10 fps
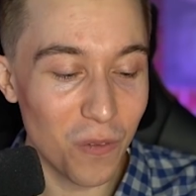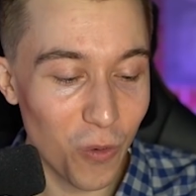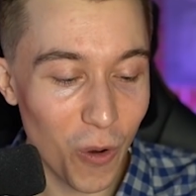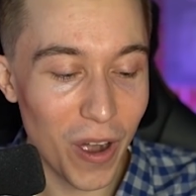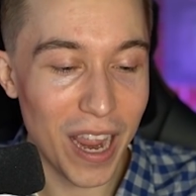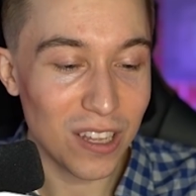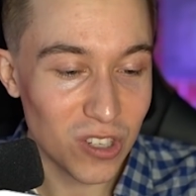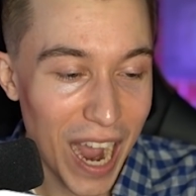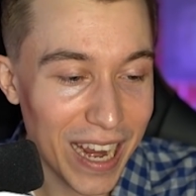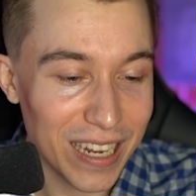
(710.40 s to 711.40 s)
in for a
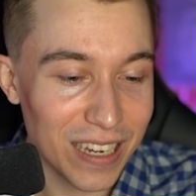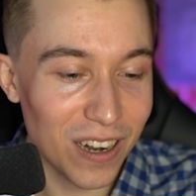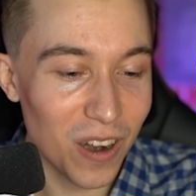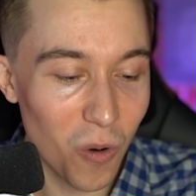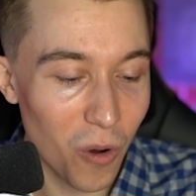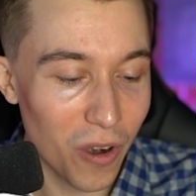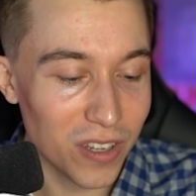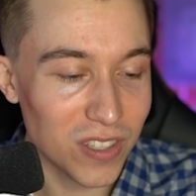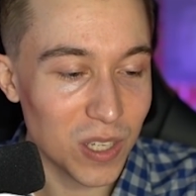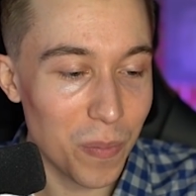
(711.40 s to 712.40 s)
giant here,
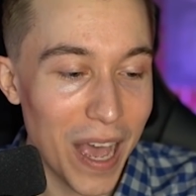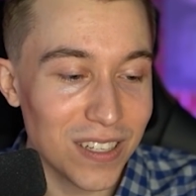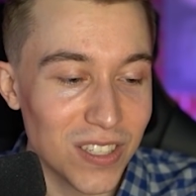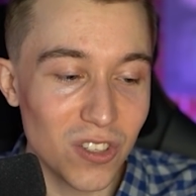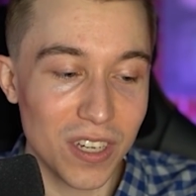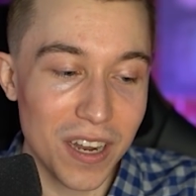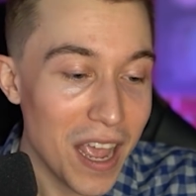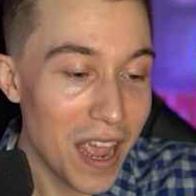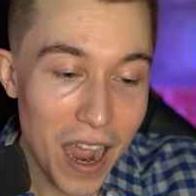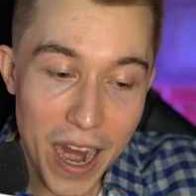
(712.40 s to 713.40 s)
or is this a bad decision?
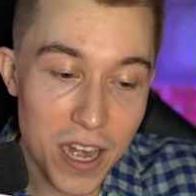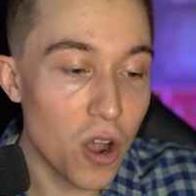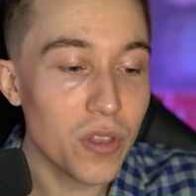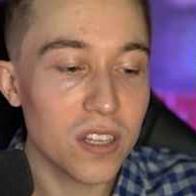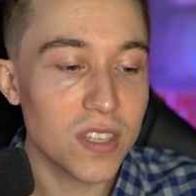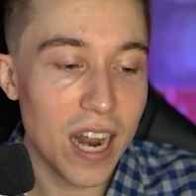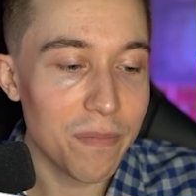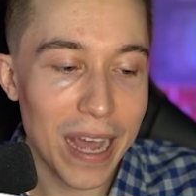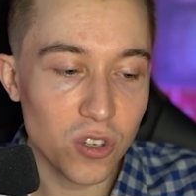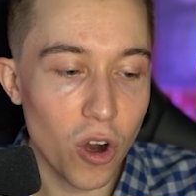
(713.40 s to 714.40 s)
I know that he's going to
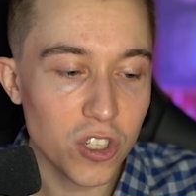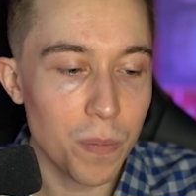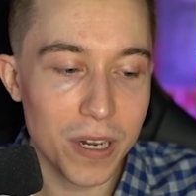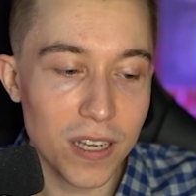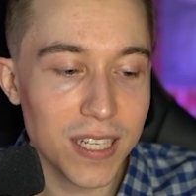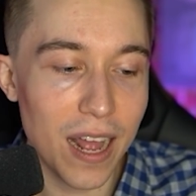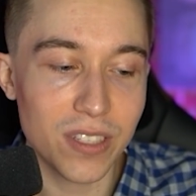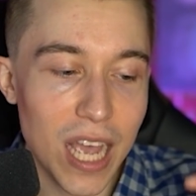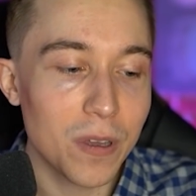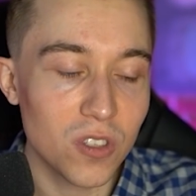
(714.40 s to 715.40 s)
have Magic Archer, but he doesn't
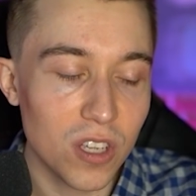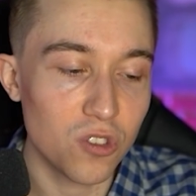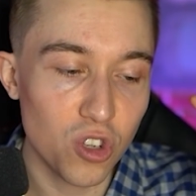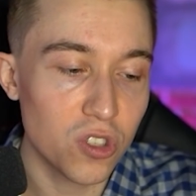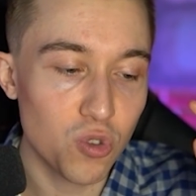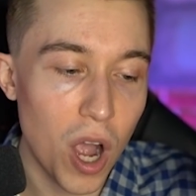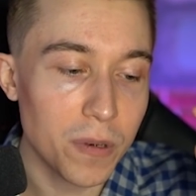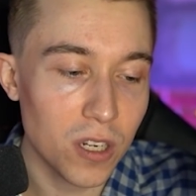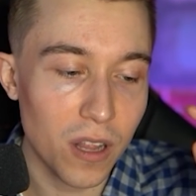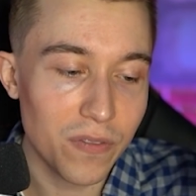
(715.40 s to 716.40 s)
have Zap because he had just
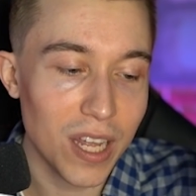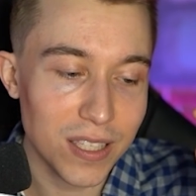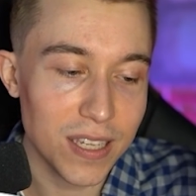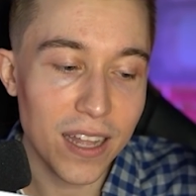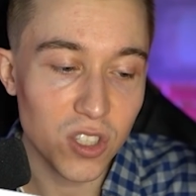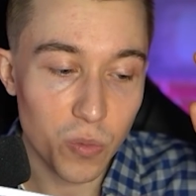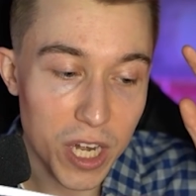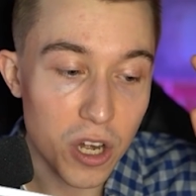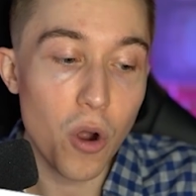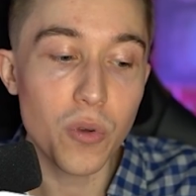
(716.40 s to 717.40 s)
dropped it to the left-hand side, so
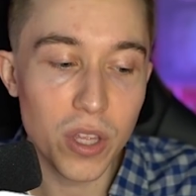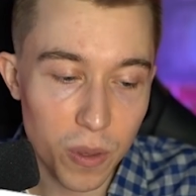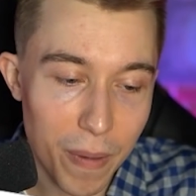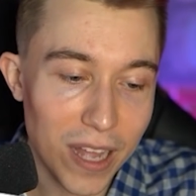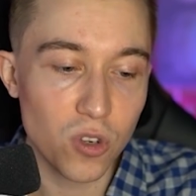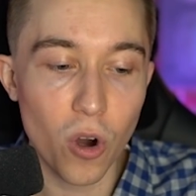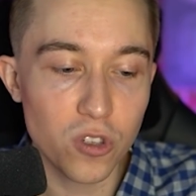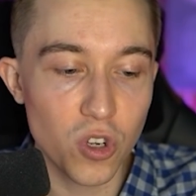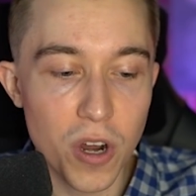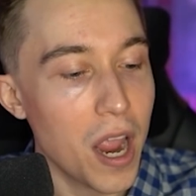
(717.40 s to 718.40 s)
we know that the Magic
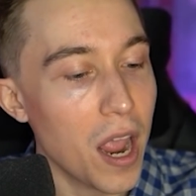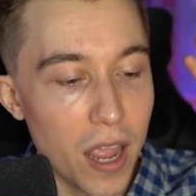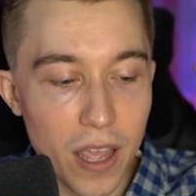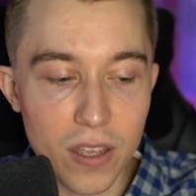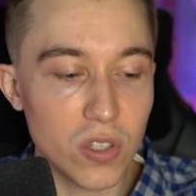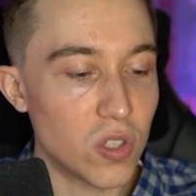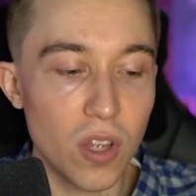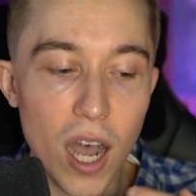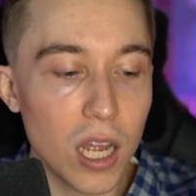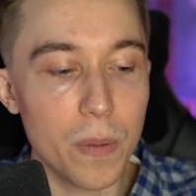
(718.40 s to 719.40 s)
Archer is
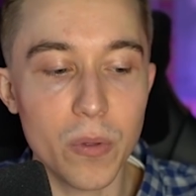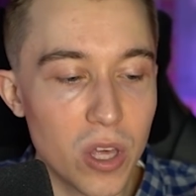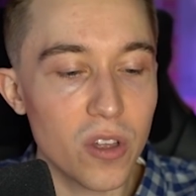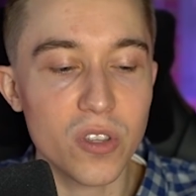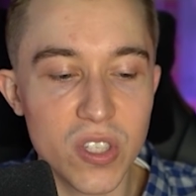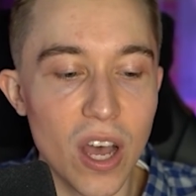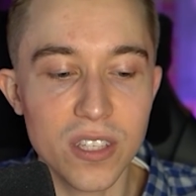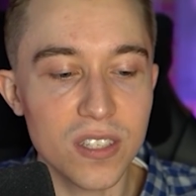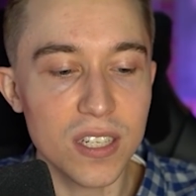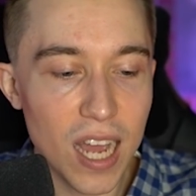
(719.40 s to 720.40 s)
not going to be able to kill the
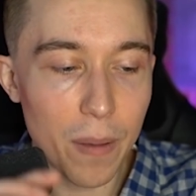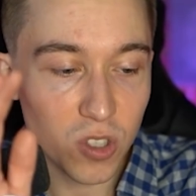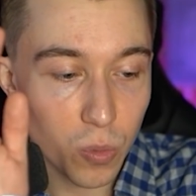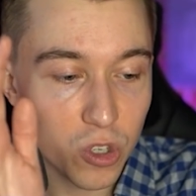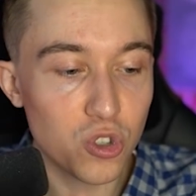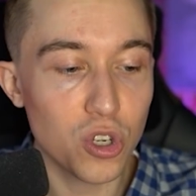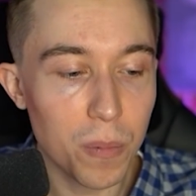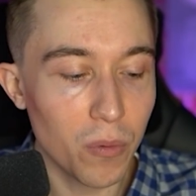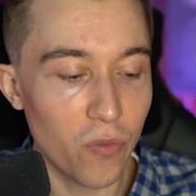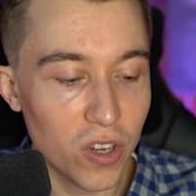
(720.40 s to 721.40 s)
skeletons in time, so we
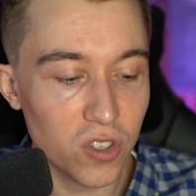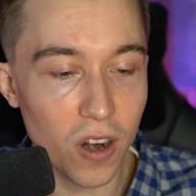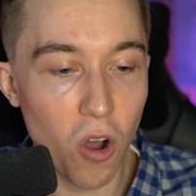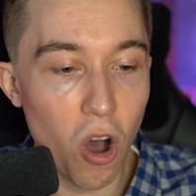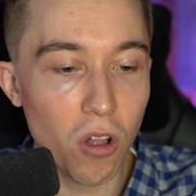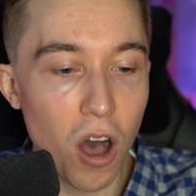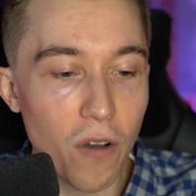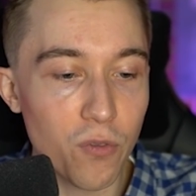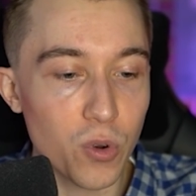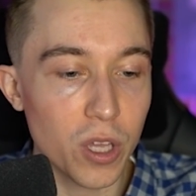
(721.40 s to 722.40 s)
should be able to finish out all
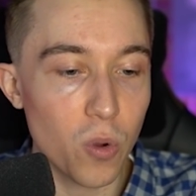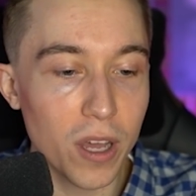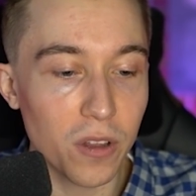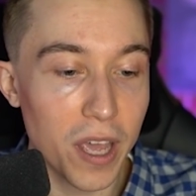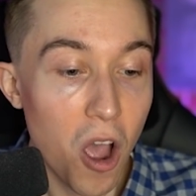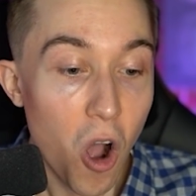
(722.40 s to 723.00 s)
off really quickly.